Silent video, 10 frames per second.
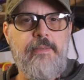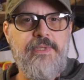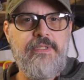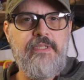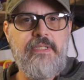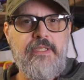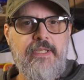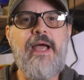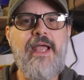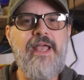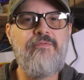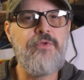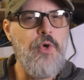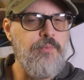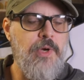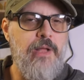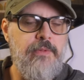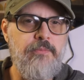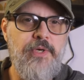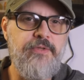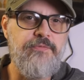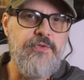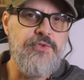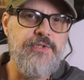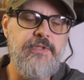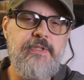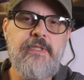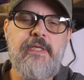I mean, I have no problem running Fusion,